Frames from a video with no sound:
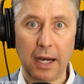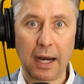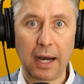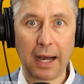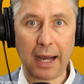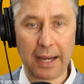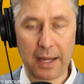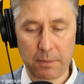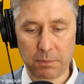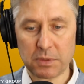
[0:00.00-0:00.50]

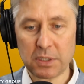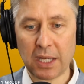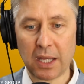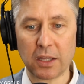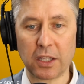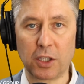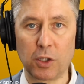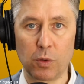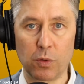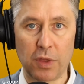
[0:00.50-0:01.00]
I am
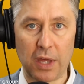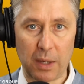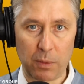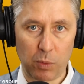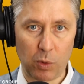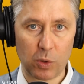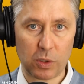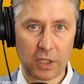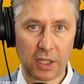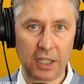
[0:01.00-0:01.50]
telling you they
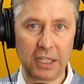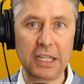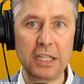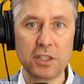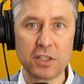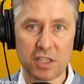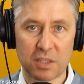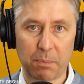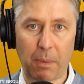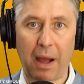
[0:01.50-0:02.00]
will
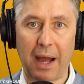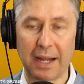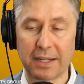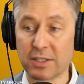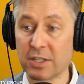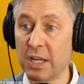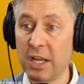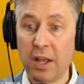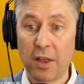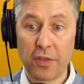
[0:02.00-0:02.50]
clean
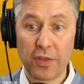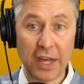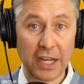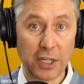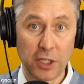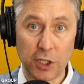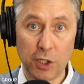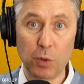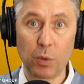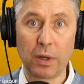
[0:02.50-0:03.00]
spots
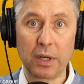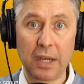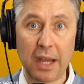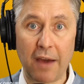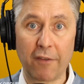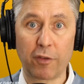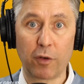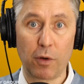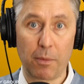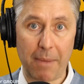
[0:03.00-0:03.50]
that you had
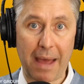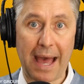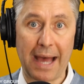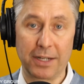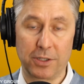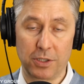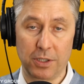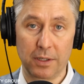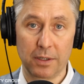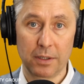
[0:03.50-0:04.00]
never
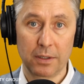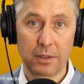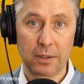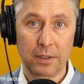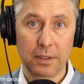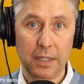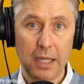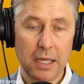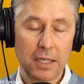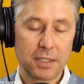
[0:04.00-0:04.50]
imagined.
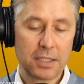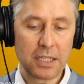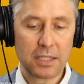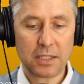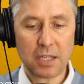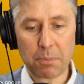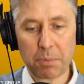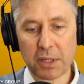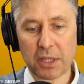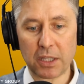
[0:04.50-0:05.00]
See,
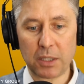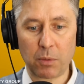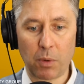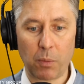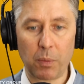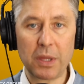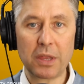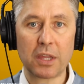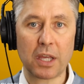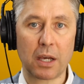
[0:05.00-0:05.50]
typically when
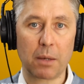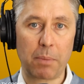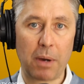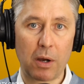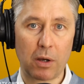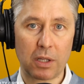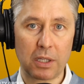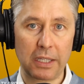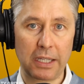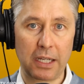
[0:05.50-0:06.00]
we think
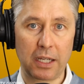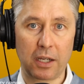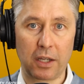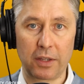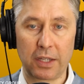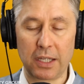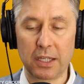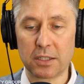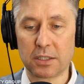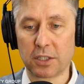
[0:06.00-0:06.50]
about cleaning on
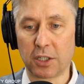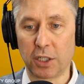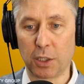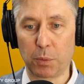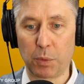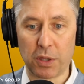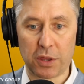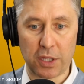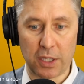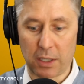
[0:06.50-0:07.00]
the interior,
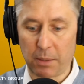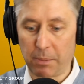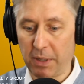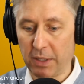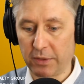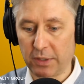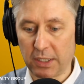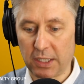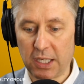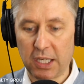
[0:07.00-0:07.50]
we think
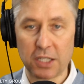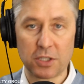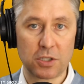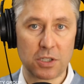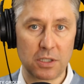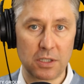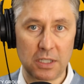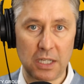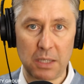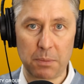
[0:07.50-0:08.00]
about the
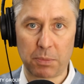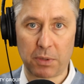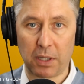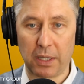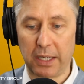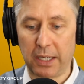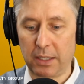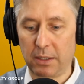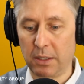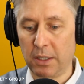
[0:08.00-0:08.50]
kitchen deep
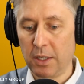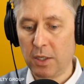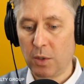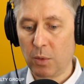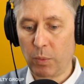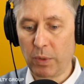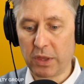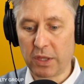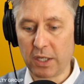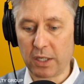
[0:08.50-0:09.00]
clean,
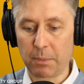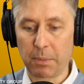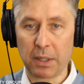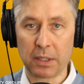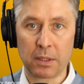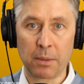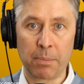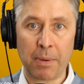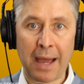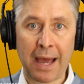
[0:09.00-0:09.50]
we think
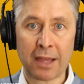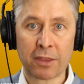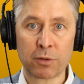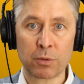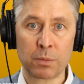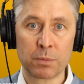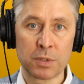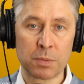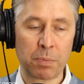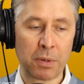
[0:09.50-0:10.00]
about the
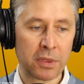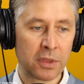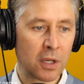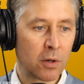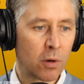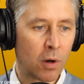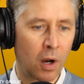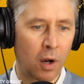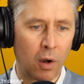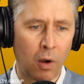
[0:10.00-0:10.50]
bathrooms, but
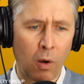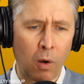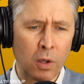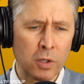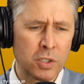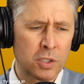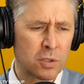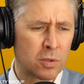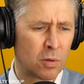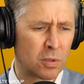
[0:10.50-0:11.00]
there are all
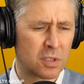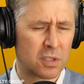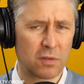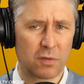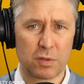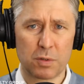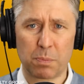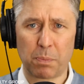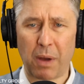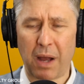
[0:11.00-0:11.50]
sorts of
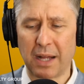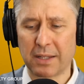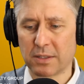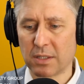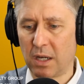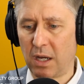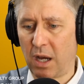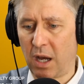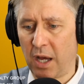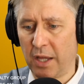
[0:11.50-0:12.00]
spots
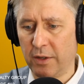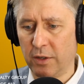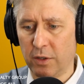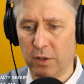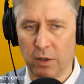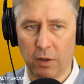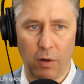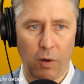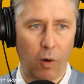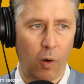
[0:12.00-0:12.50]

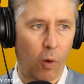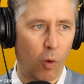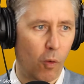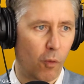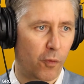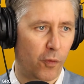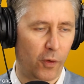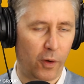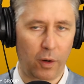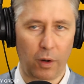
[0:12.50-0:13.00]
under,
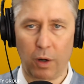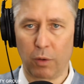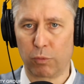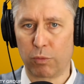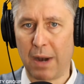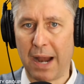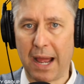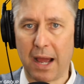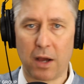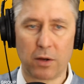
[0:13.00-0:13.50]
over,
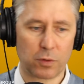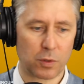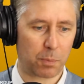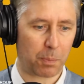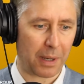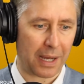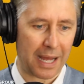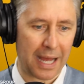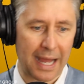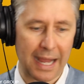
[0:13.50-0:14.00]
around,
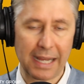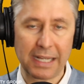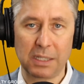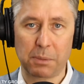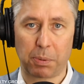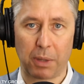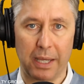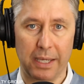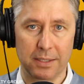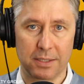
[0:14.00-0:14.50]
behind
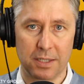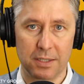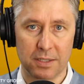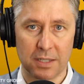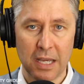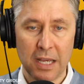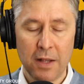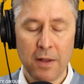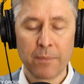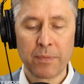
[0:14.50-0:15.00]
places
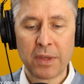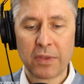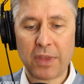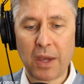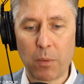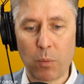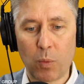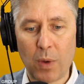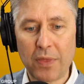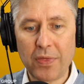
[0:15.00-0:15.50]

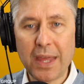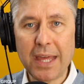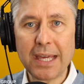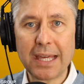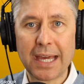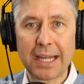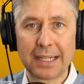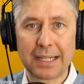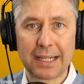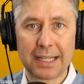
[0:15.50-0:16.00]
that when they
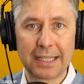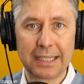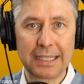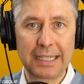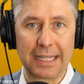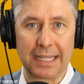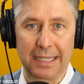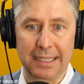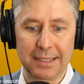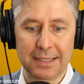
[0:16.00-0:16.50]
get
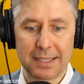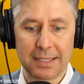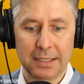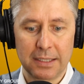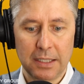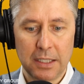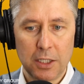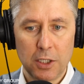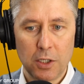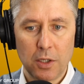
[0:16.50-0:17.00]
cleaned,
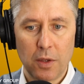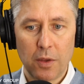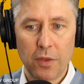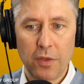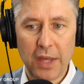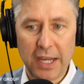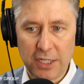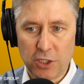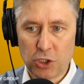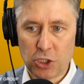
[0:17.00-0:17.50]

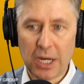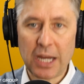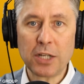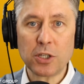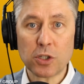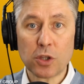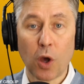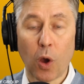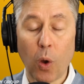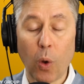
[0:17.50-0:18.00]
they
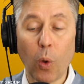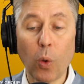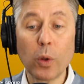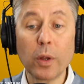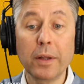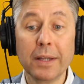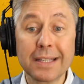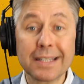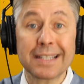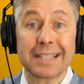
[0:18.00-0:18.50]
change the
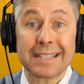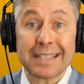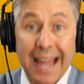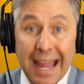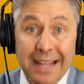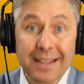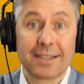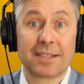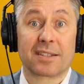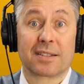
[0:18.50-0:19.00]
whole
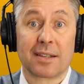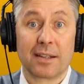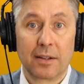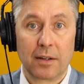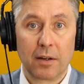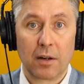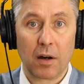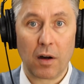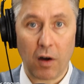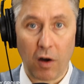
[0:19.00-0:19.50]
sense
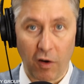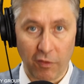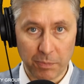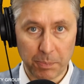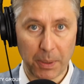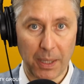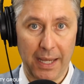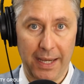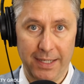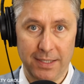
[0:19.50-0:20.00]
of
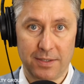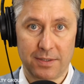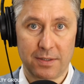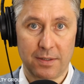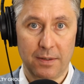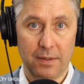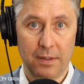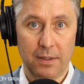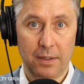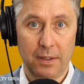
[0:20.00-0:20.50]
place.
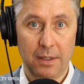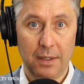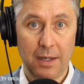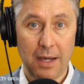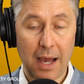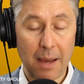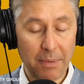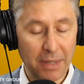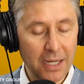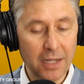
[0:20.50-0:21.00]

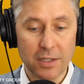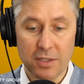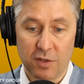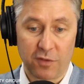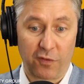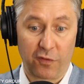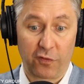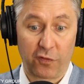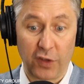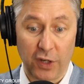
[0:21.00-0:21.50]
I mean, it is
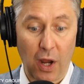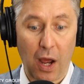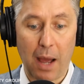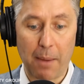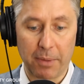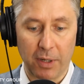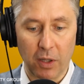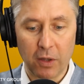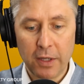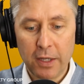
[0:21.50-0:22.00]

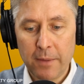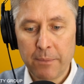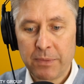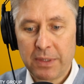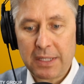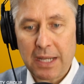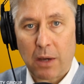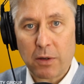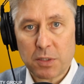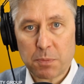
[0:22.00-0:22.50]
phenomenal.
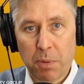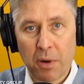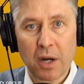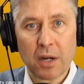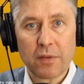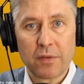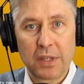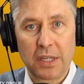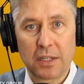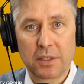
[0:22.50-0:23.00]
Now, as part
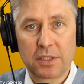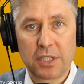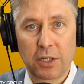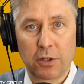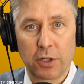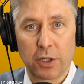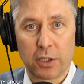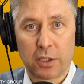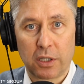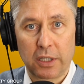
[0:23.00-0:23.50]
of the
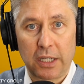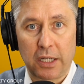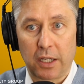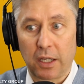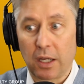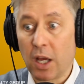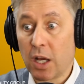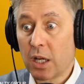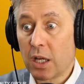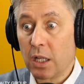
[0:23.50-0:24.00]
interior
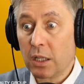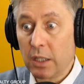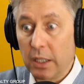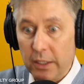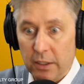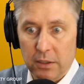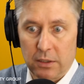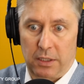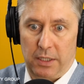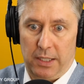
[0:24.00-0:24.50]
cleaning,
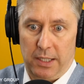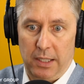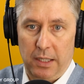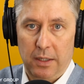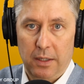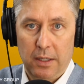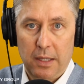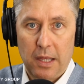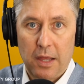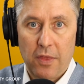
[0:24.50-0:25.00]
clearly
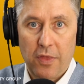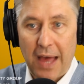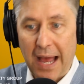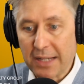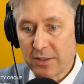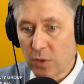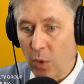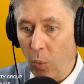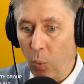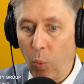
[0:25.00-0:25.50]

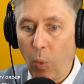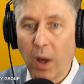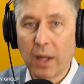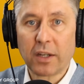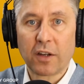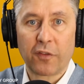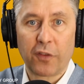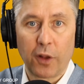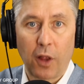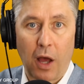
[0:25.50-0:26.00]
that's a
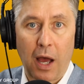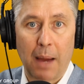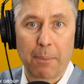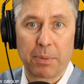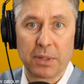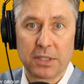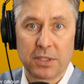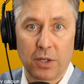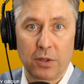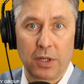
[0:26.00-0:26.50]
wonderful
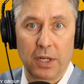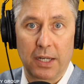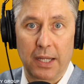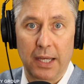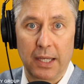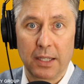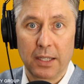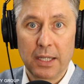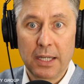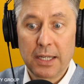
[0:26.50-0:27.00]

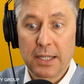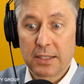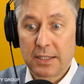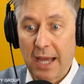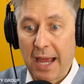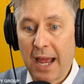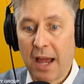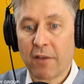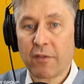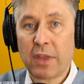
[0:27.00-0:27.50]
opportunity to
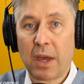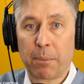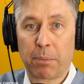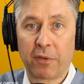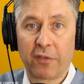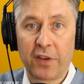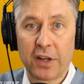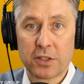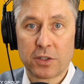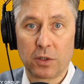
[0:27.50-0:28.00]
have that
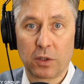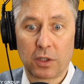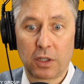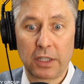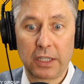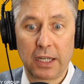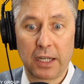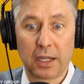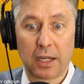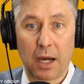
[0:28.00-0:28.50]
professional
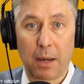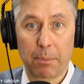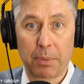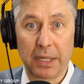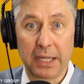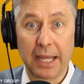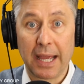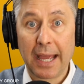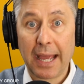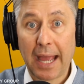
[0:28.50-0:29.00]
cleaning
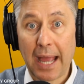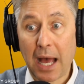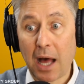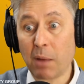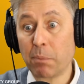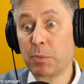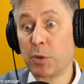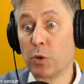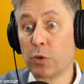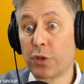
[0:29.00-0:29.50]
company
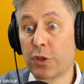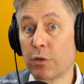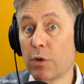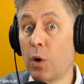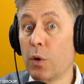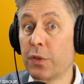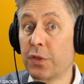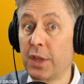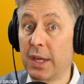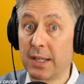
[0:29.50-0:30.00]
help you
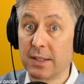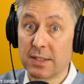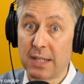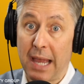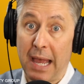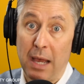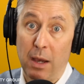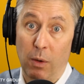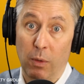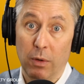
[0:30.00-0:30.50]
throw things
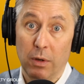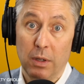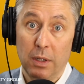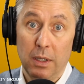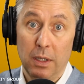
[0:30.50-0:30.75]
out